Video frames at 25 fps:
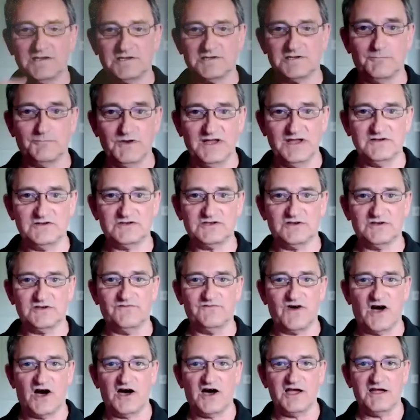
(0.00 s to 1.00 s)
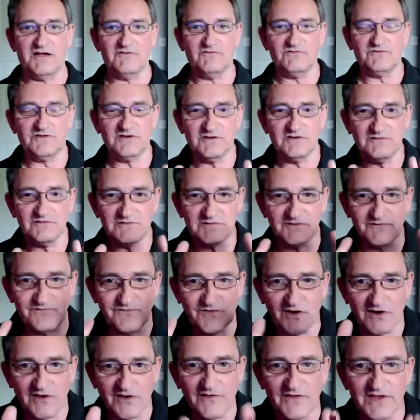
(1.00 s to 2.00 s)
Somebody had survived to
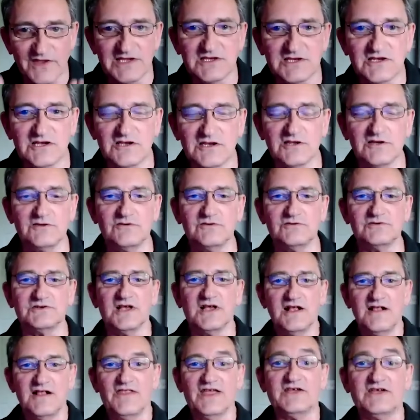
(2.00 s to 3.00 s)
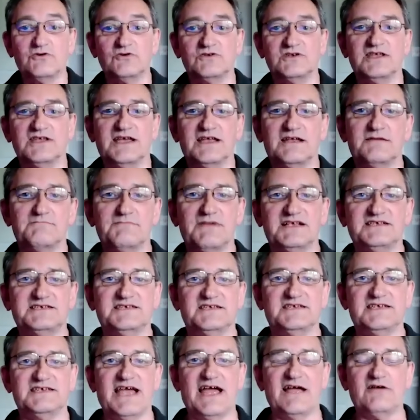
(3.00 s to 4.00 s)
follow these clues. They couldn't get a
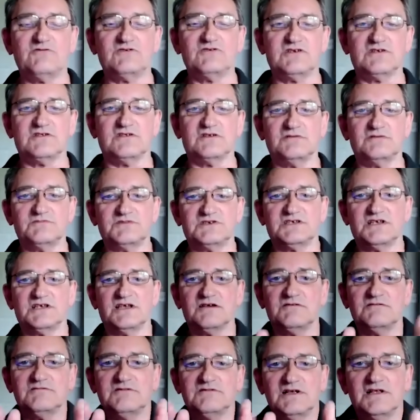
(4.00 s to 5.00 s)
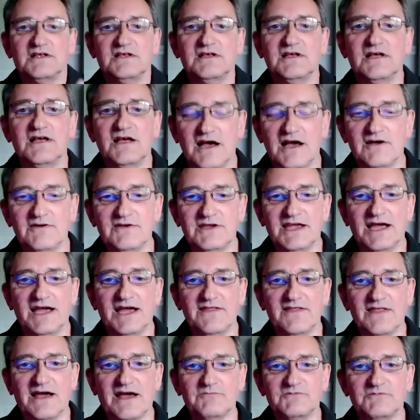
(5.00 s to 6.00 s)
message out to them. So,
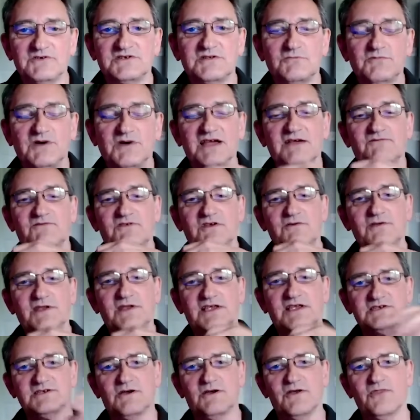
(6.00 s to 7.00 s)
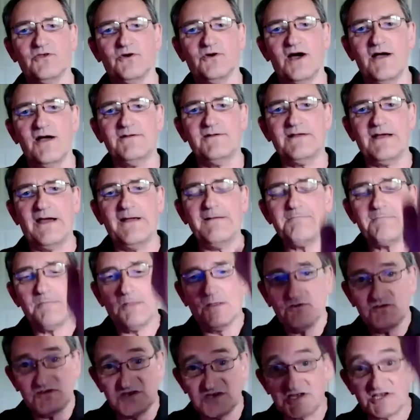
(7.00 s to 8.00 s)
okay, that was the way of doing it. So I thought, okay,
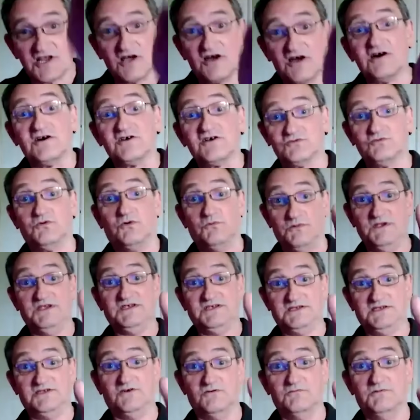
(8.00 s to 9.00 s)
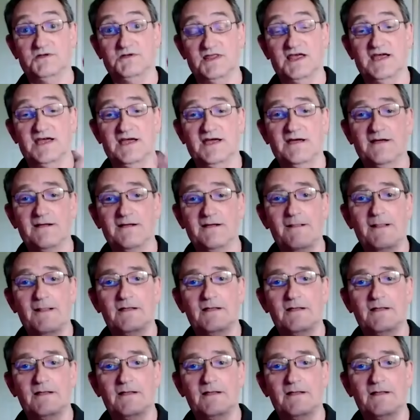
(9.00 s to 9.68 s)
stars will still be there.